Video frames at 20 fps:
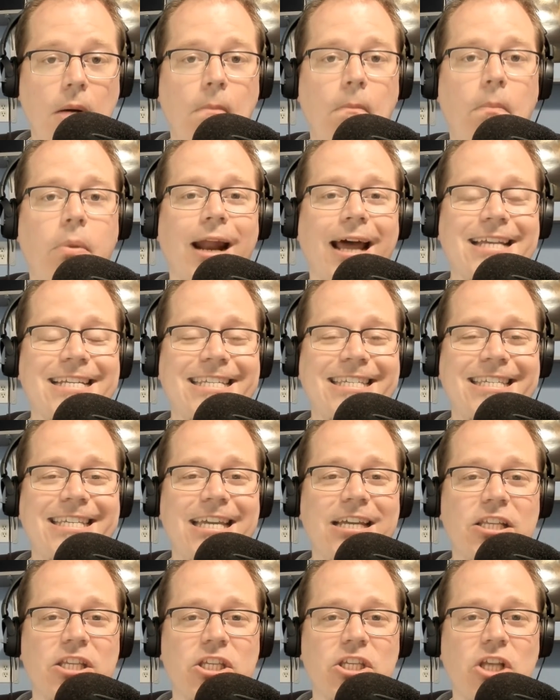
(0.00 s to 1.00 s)
but I see
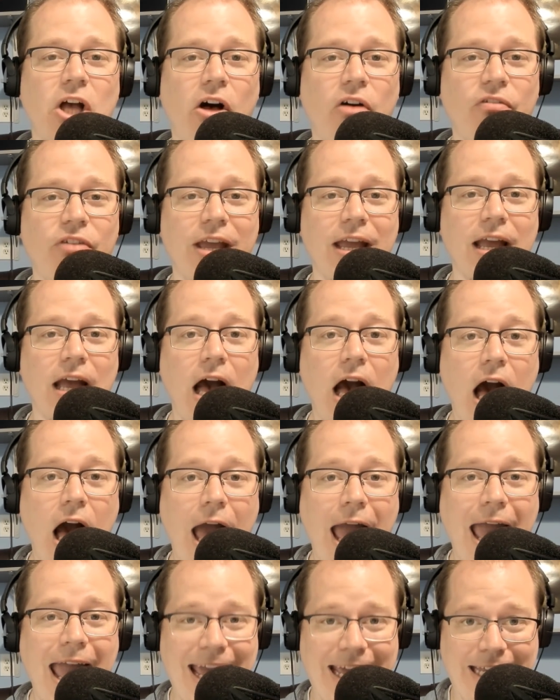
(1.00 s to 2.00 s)
it solving
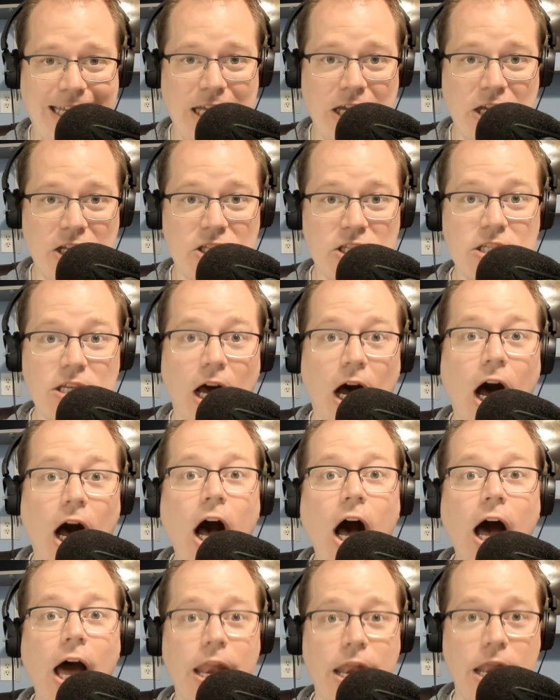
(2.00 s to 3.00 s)
a
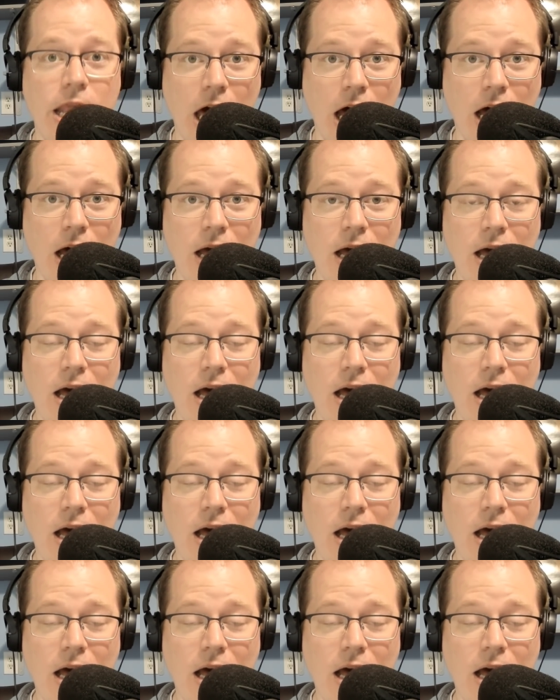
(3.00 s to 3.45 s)
ton